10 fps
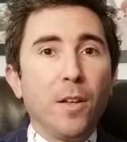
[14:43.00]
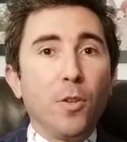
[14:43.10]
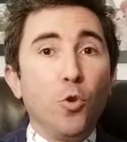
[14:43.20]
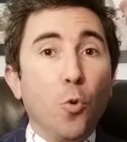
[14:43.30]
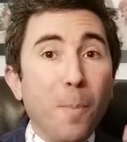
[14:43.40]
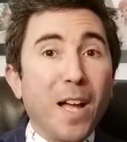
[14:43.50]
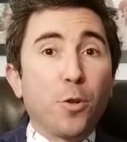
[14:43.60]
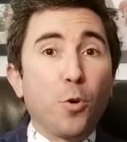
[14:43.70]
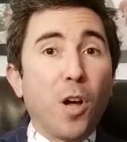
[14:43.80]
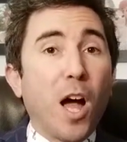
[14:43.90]
No
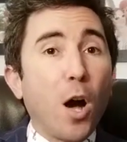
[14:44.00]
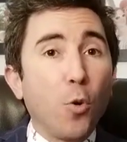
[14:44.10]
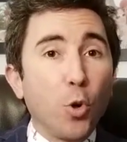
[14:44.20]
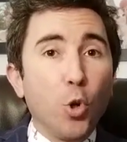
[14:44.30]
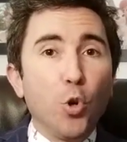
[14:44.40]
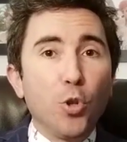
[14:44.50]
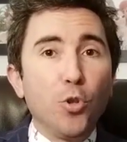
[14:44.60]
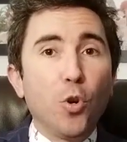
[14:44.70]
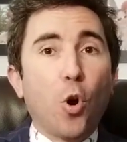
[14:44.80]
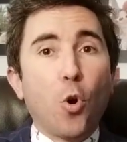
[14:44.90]
matter how
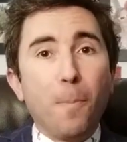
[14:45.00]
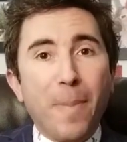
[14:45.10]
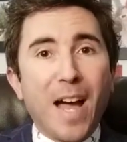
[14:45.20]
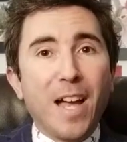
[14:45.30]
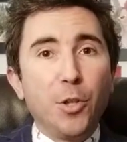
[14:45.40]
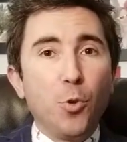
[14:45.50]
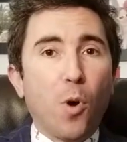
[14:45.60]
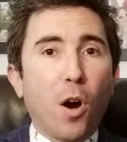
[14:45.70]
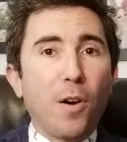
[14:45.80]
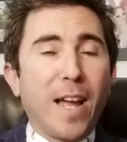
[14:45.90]
good or bad you
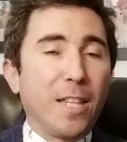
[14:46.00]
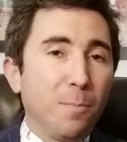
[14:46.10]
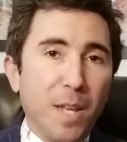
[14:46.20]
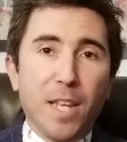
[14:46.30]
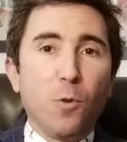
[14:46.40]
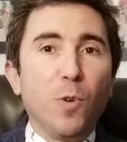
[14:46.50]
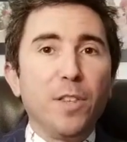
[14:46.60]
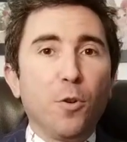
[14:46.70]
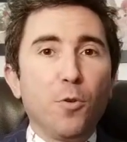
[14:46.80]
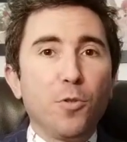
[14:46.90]
are at picking
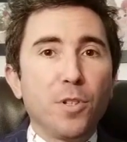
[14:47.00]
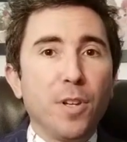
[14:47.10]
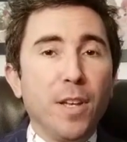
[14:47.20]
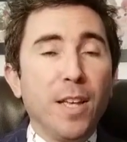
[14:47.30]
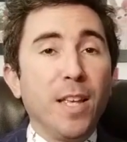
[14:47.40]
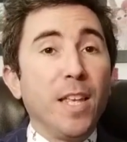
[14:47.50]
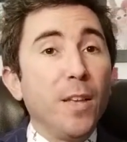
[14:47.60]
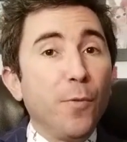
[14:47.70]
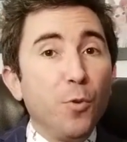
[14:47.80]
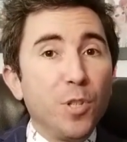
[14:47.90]
winners,
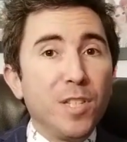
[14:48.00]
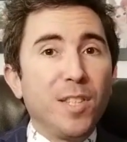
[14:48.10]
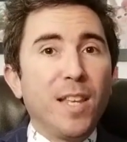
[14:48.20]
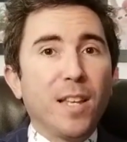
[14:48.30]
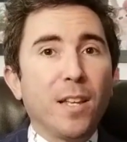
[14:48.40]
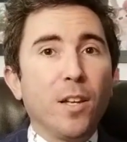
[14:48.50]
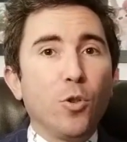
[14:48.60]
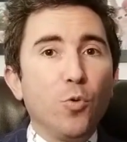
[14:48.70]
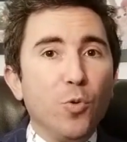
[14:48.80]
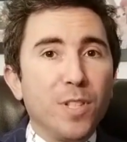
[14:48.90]
if you stick
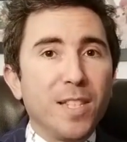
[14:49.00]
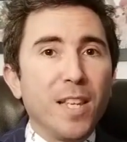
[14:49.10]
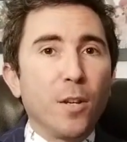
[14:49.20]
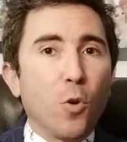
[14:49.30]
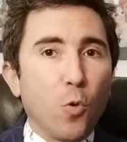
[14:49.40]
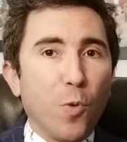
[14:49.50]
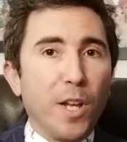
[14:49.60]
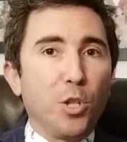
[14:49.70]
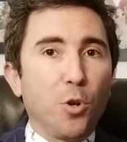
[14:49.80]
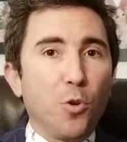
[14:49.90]
to single
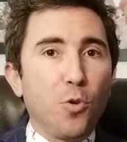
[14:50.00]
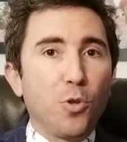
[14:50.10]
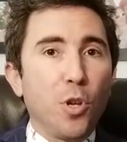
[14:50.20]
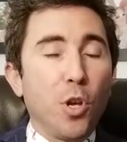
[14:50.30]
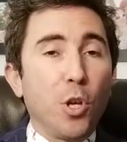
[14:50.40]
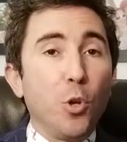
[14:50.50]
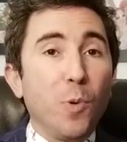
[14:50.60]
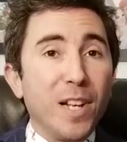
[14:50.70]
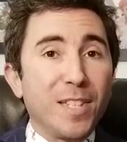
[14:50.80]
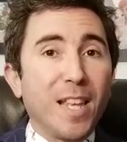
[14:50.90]
wagers, you
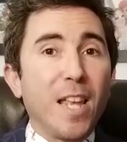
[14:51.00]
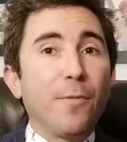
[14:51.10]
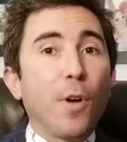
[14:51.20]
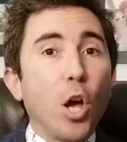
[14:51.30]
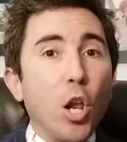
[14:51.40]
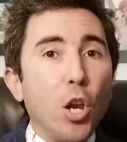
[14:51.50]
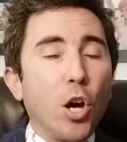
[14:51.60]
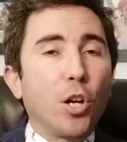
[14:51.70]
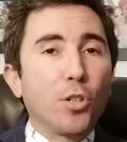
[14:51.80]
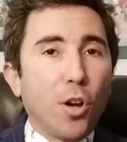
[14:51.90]
will save a
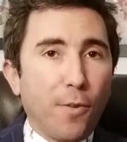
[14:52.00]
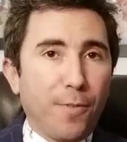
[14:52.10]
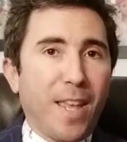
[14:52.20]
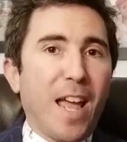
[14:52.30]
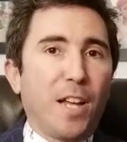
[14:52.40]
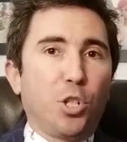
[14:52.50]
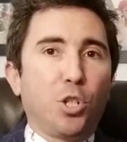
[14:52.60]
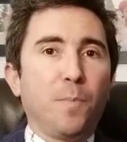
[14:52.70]
lot of cash.